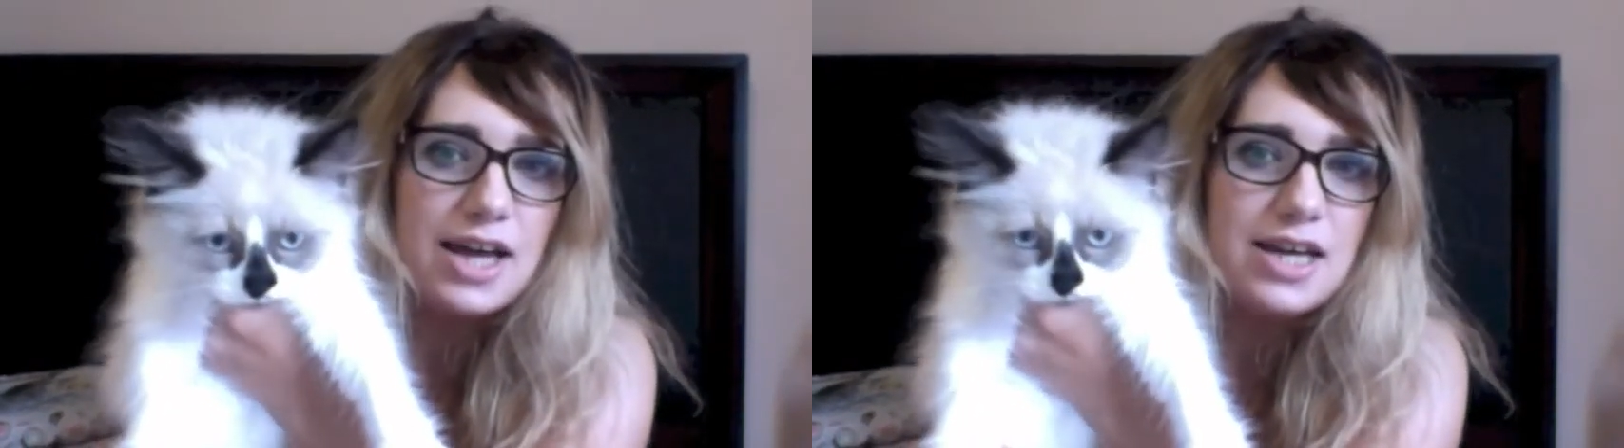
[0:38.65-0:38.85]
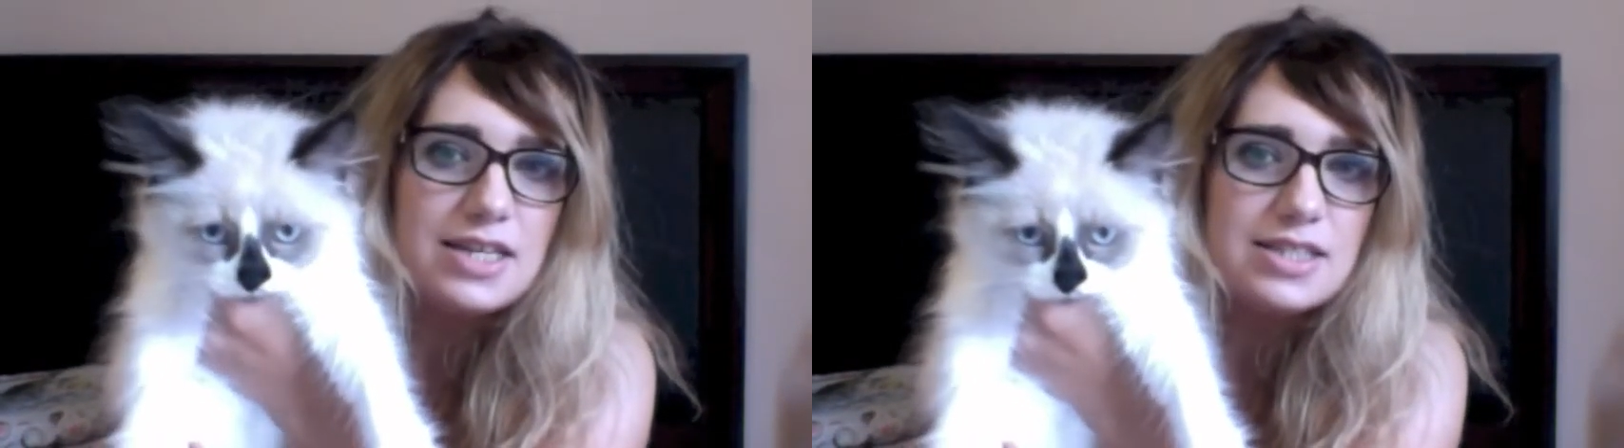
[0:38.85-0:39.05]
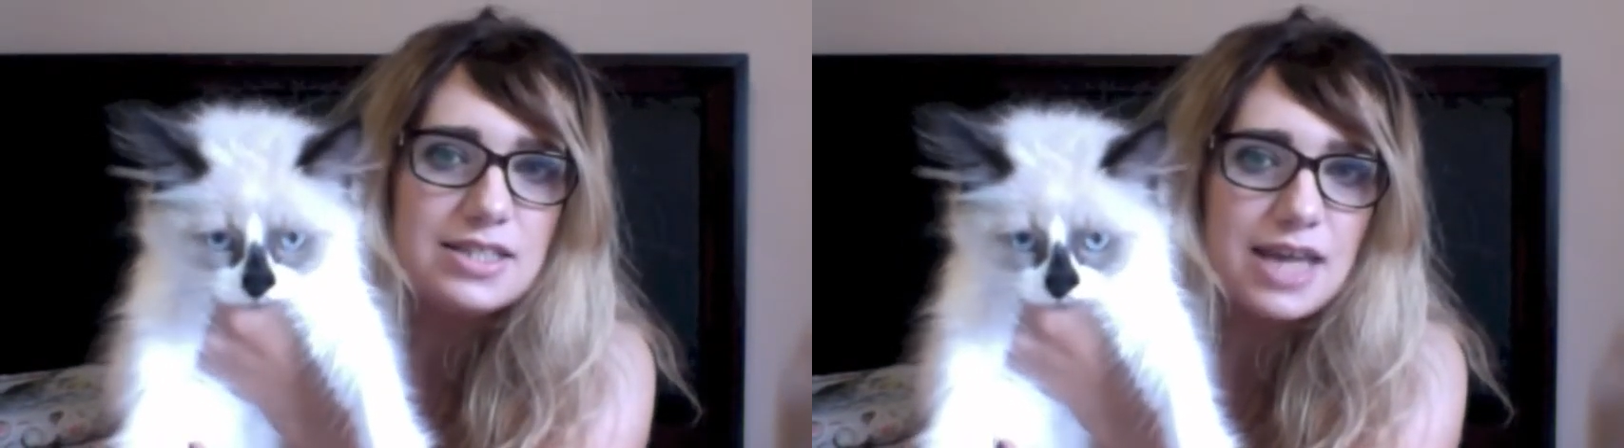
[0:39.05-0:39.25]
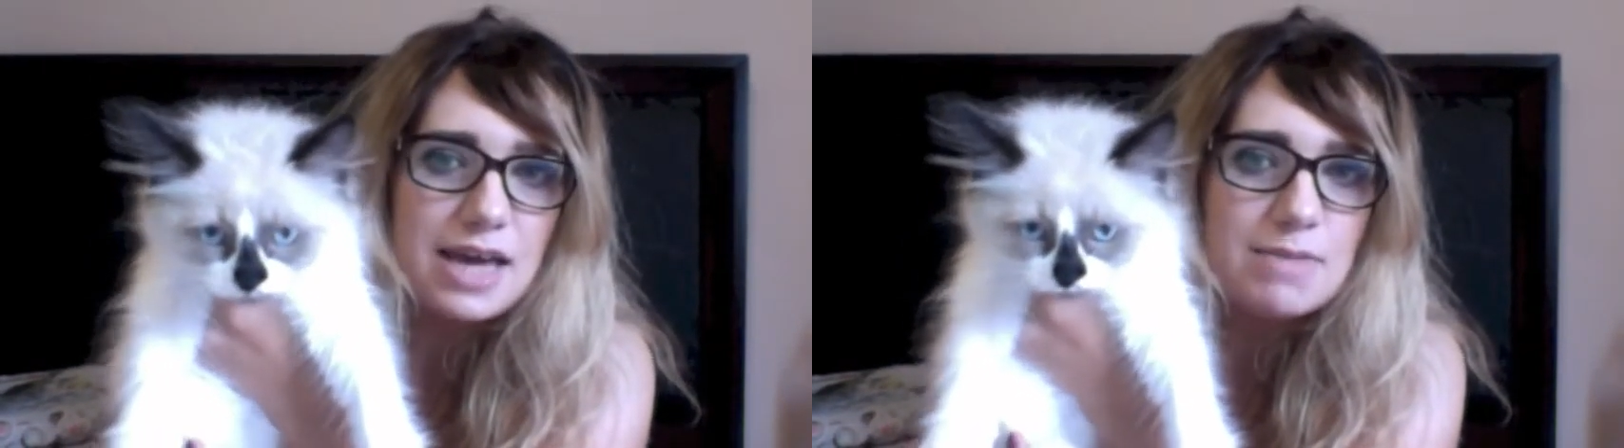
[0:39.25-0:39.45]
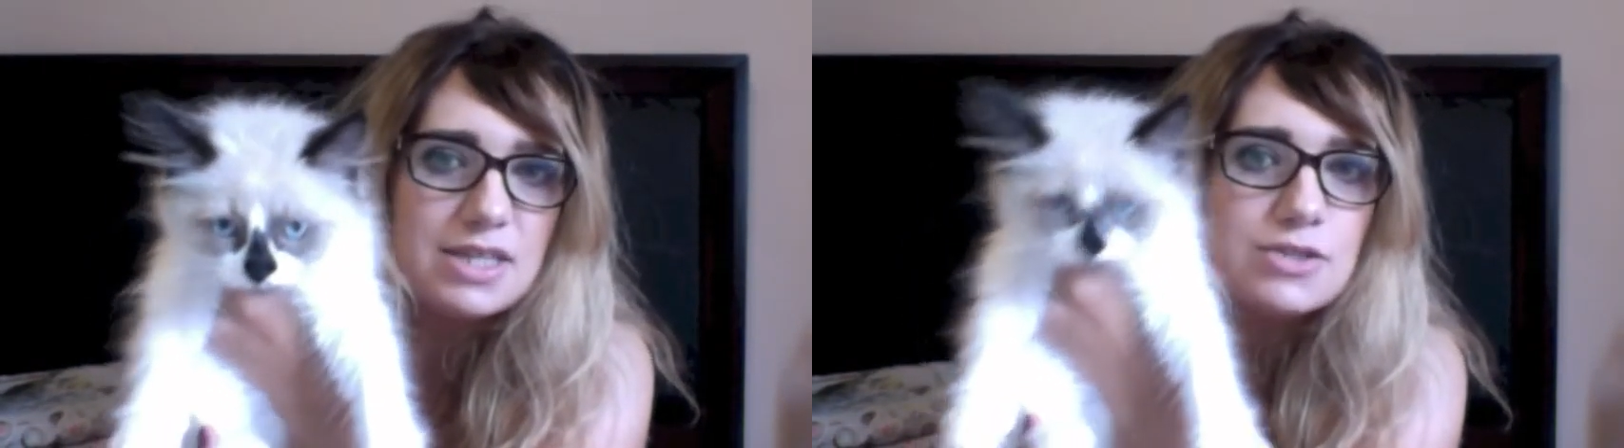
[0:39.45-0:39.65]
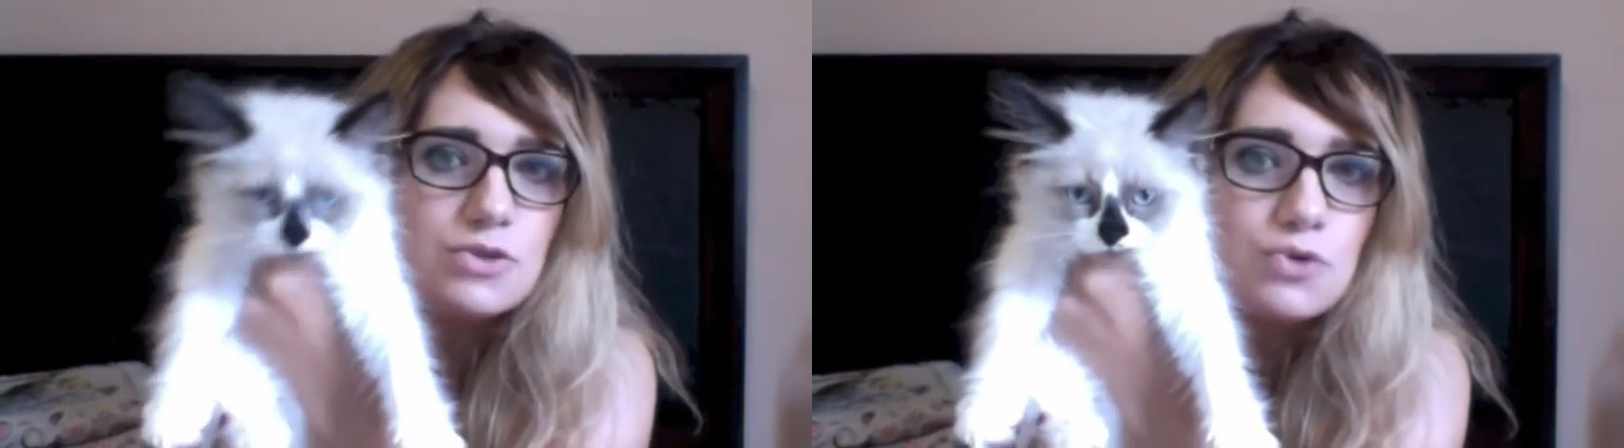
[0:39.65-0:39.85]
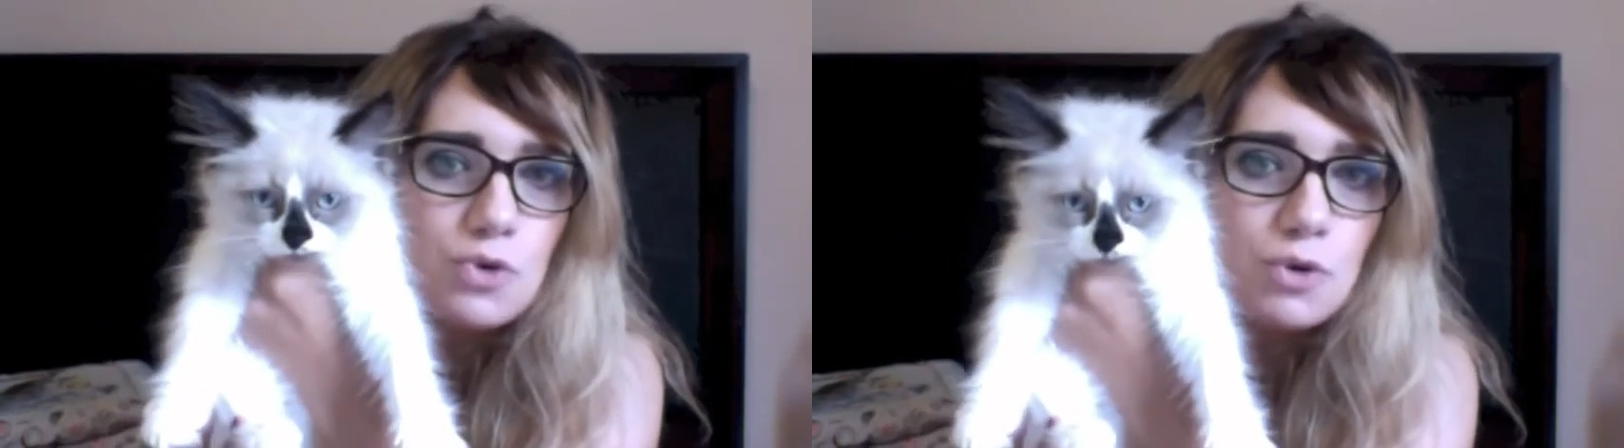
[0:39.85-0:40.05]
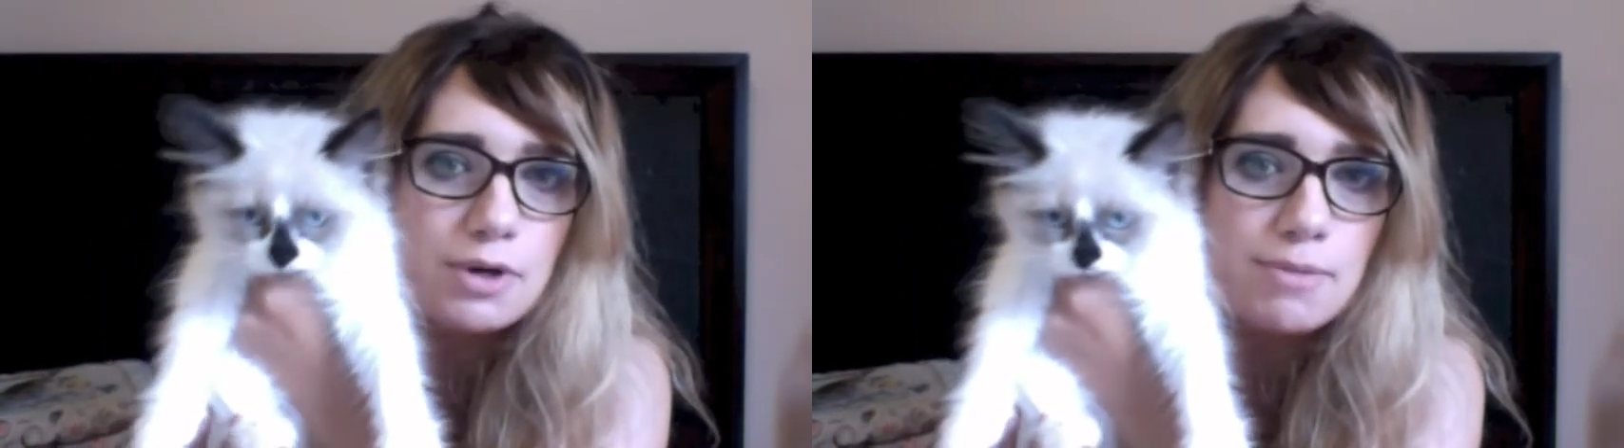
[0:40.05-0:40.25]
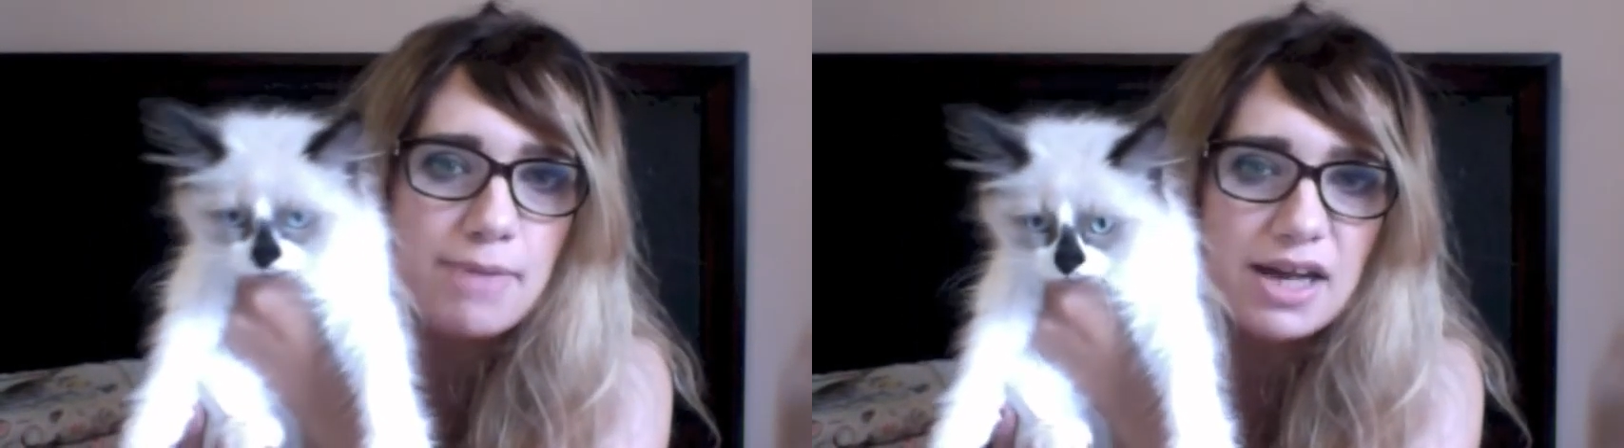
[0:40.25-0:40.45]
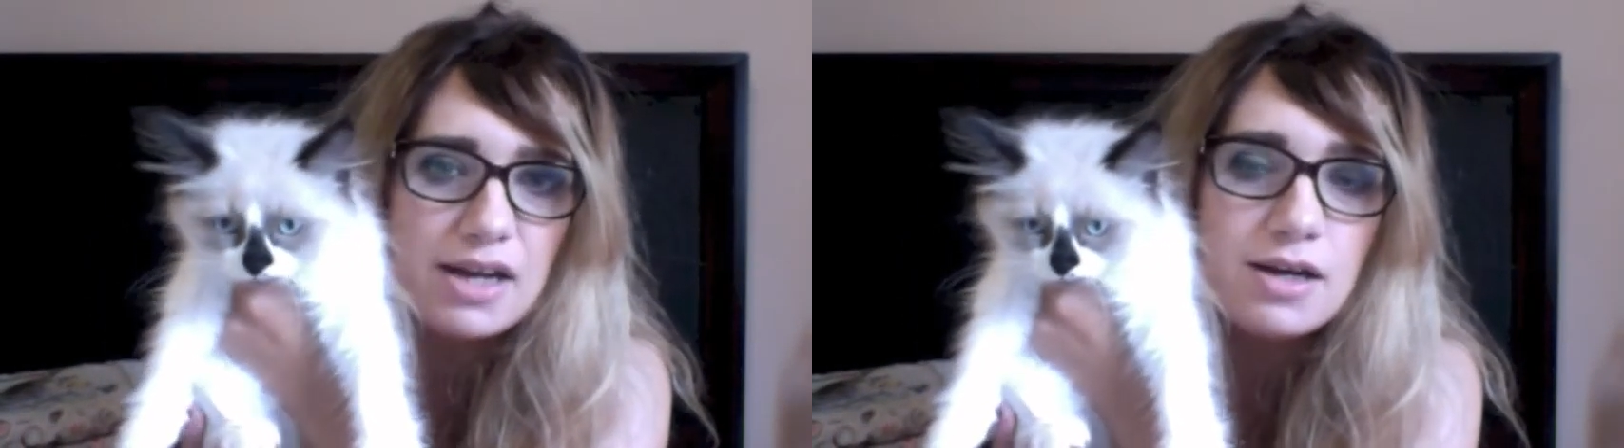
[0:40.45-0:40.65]
His name is
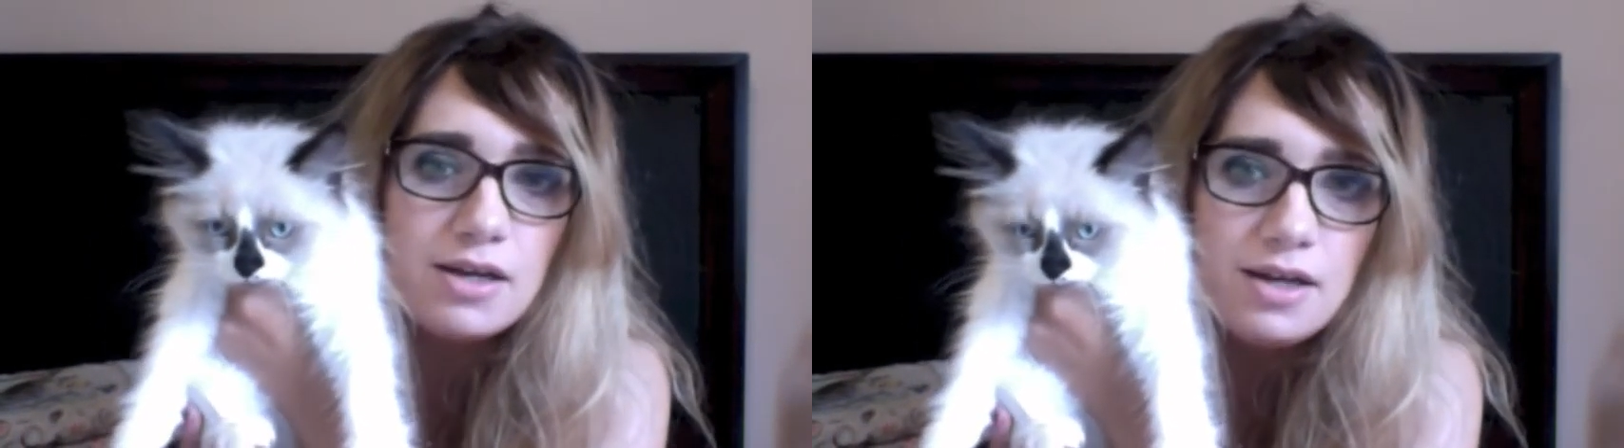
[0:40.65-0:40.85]
Norman.